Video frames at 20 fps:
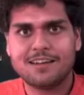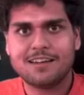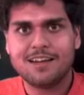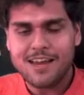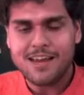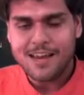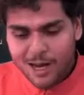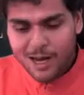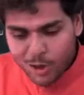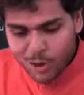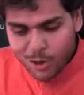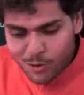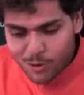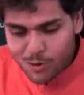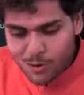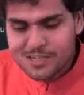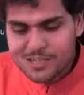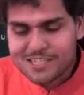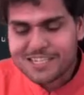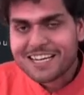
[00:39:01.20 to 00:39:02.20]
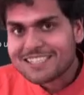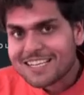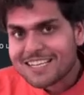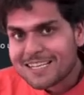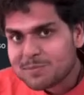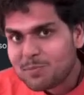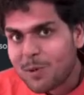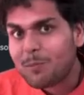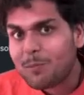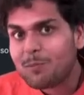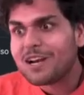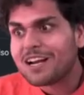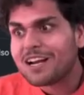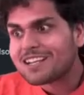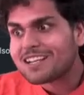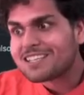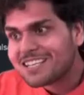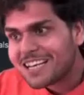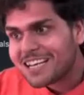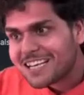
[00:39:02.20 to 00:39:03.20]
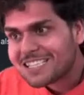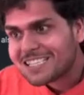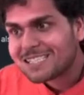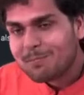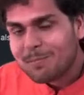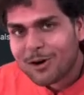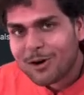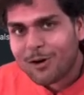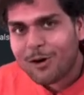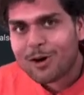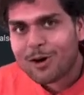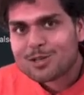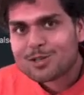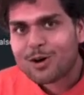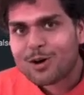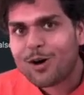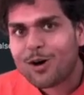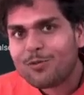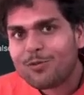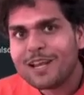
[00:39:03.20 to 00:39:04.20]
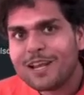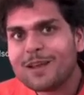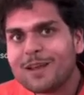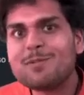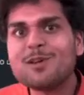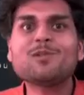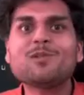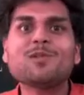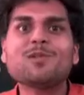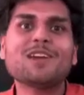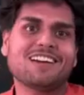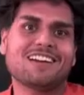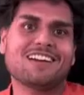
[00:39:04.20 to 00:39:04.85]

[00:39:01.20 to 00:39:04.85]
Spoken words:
Node.js is popular just because of libuv.